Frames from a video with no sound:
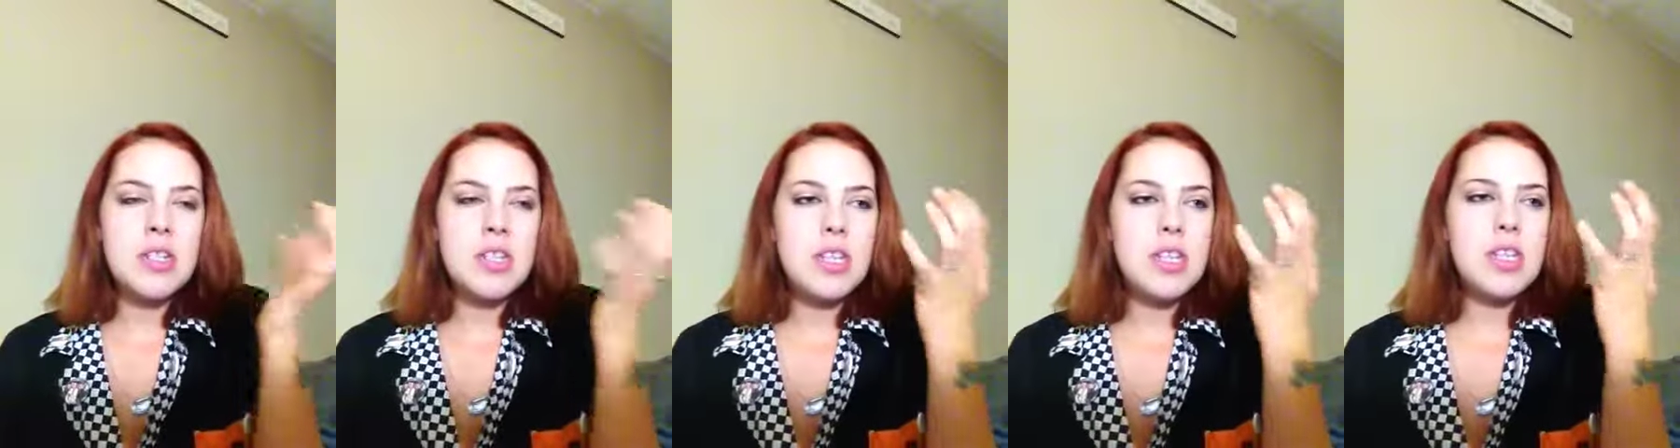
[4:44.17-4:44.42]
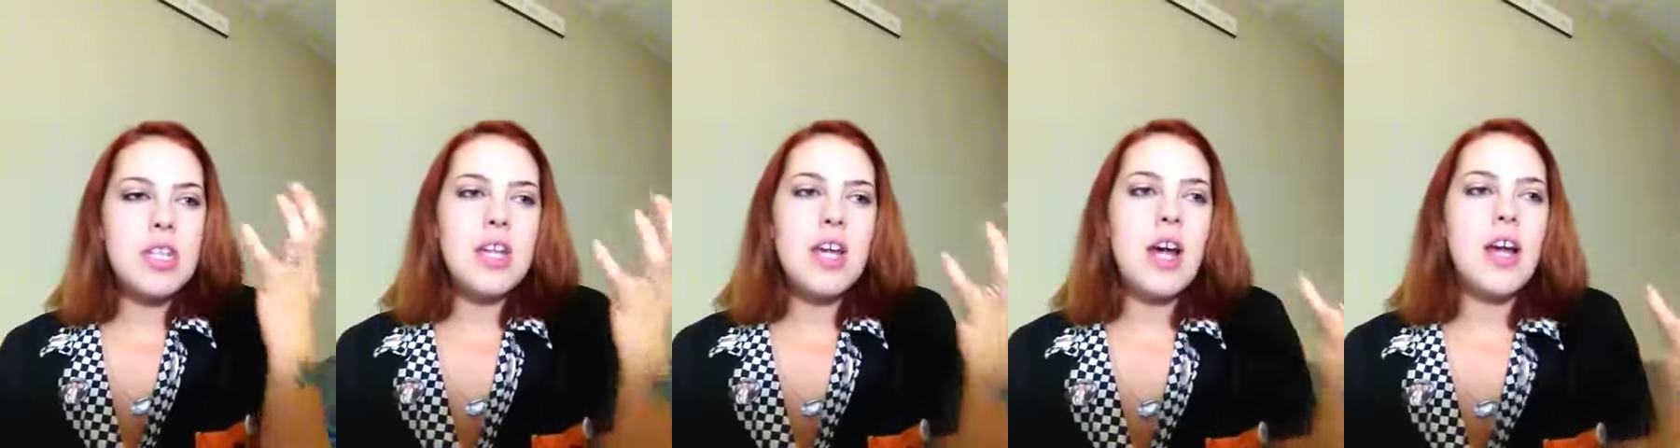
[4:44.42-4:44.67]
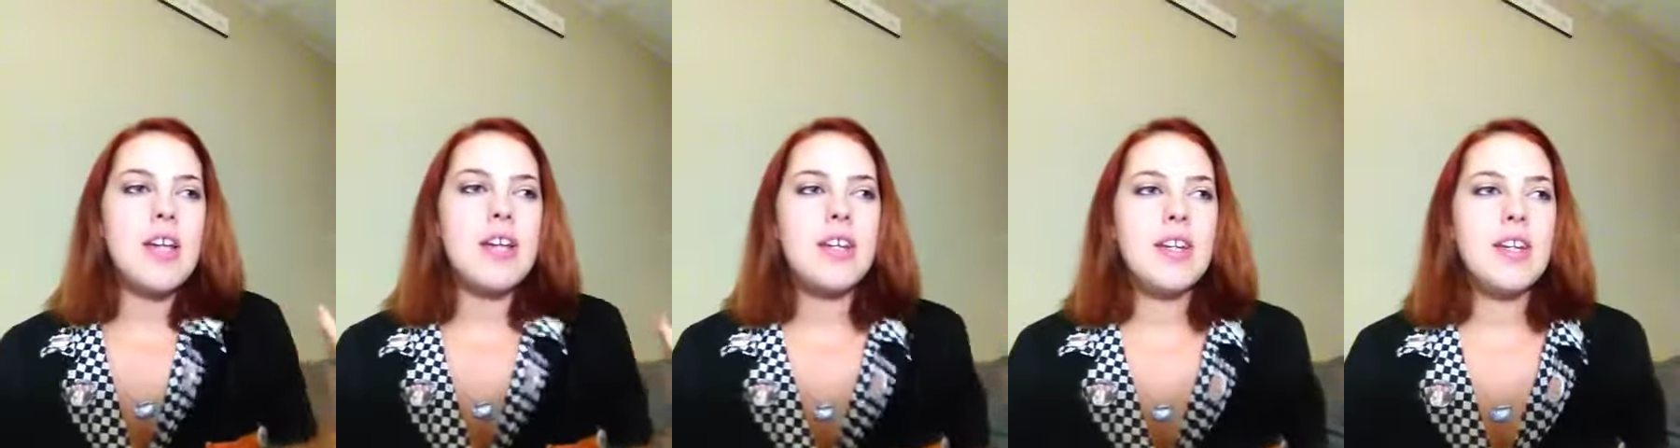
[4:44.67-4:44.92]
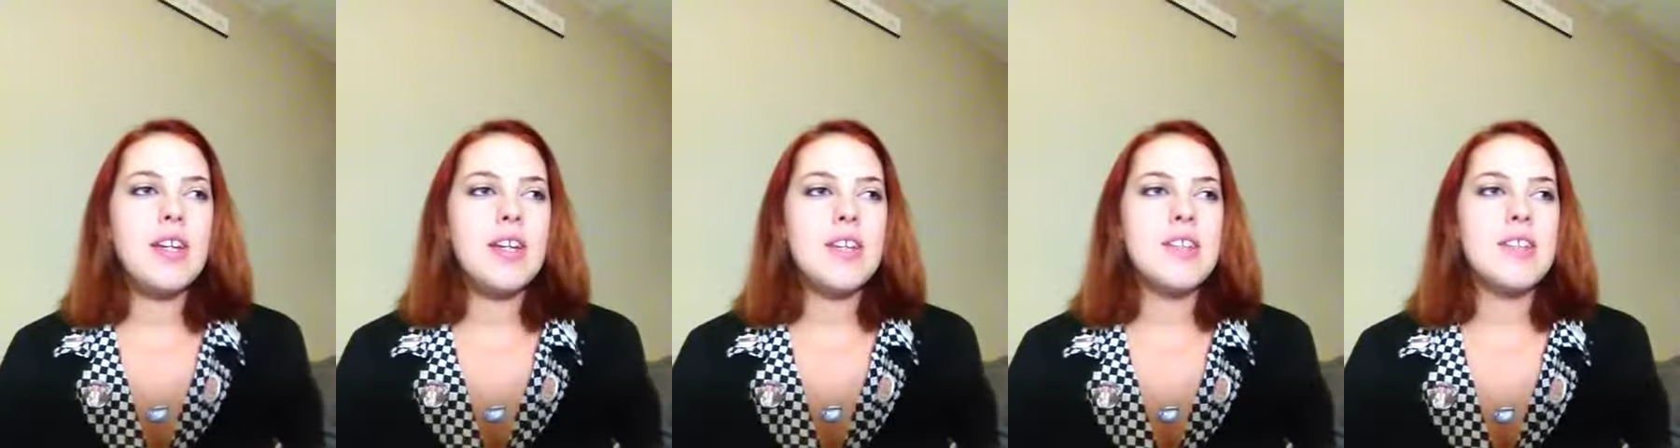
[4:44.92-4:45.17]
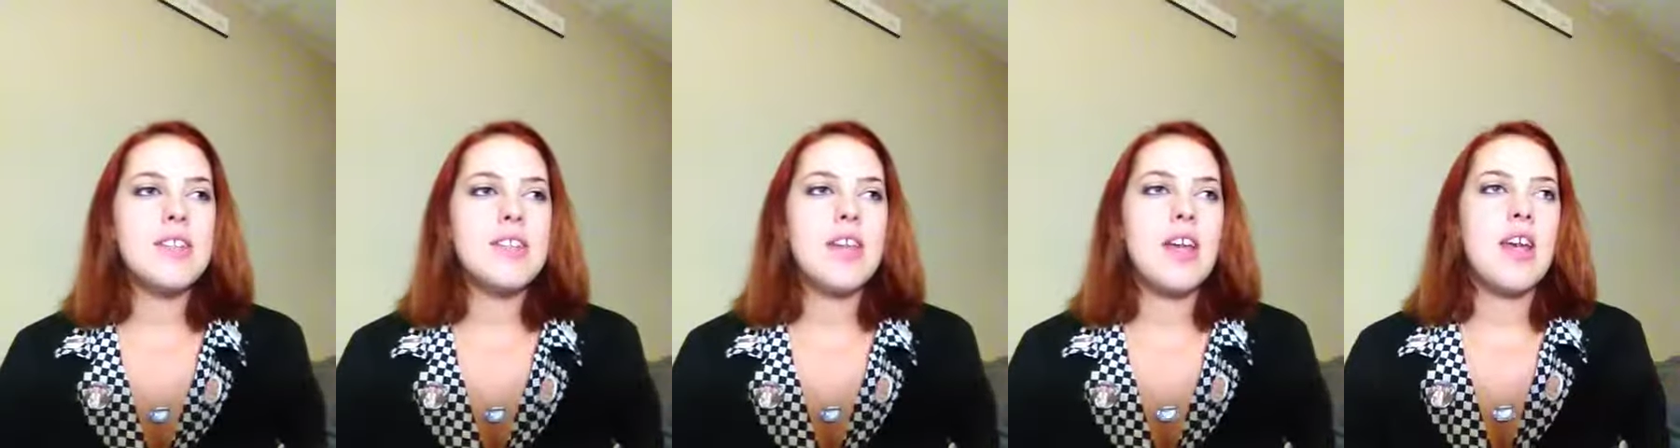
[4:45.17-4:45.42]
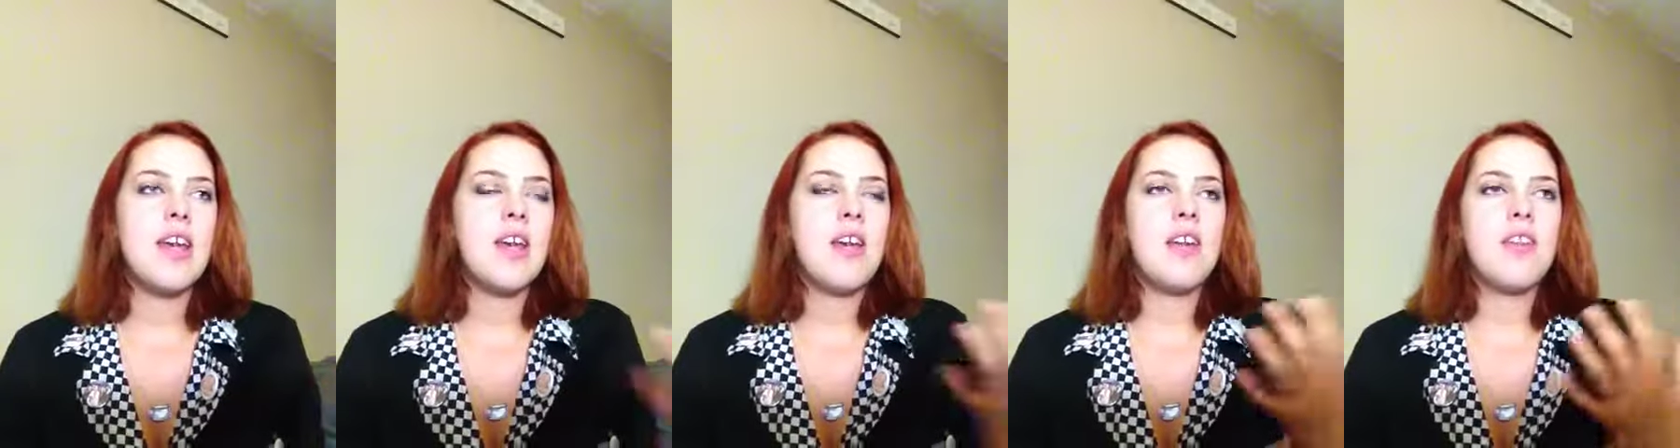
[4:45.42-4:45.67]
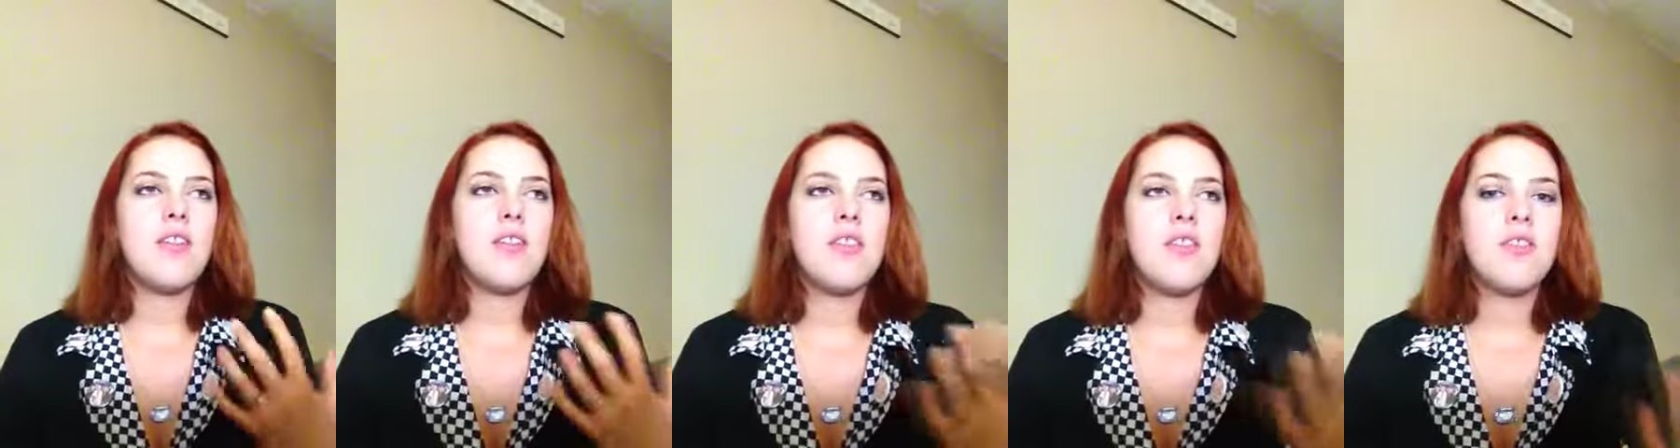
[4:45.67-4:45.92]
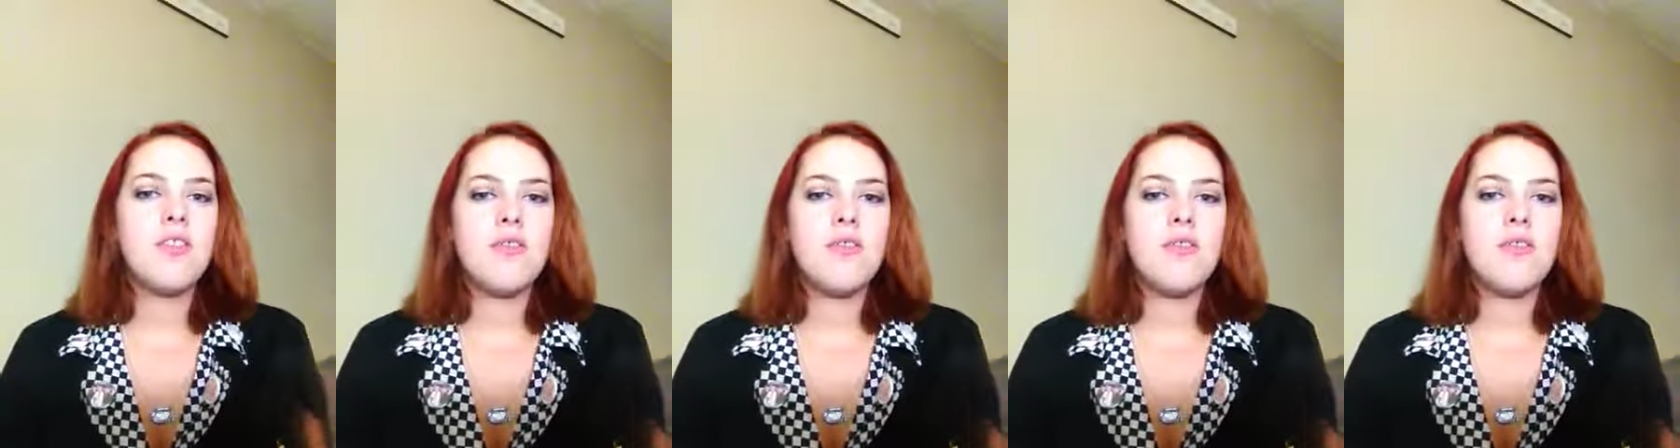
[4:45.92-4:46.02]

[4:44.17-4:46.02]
the ideas and